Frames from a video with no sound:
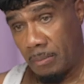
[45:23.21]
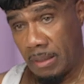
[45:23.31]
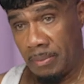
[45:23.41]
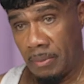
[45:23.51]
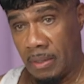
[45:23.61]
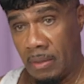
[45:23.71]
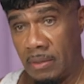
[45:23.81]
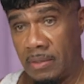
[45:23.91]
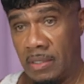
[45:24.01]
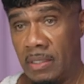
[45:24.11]
People would
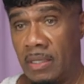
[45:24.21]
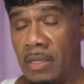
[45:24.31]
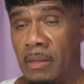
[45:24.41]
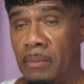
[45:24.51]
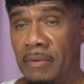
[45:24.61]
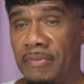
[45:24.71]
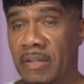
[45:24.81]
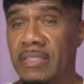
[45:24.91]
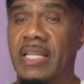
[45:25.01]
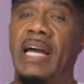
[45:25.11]
go to my
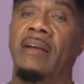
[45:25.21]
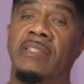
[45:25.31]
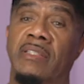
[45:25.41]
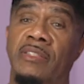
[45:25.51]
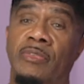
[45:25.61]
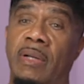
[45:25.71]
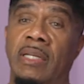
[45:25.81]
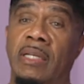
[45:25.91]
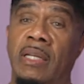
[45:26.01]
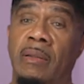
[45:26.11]
friends' houses,
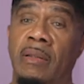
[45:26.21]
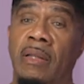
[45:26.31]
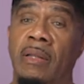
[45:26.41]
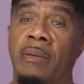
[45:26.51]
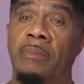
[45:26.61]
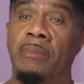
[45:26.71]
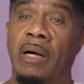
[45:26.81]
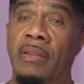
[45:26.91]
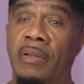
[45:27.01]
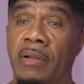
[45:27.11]
threatening their
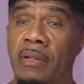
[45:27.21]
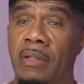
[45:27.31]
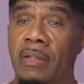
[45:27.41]
mother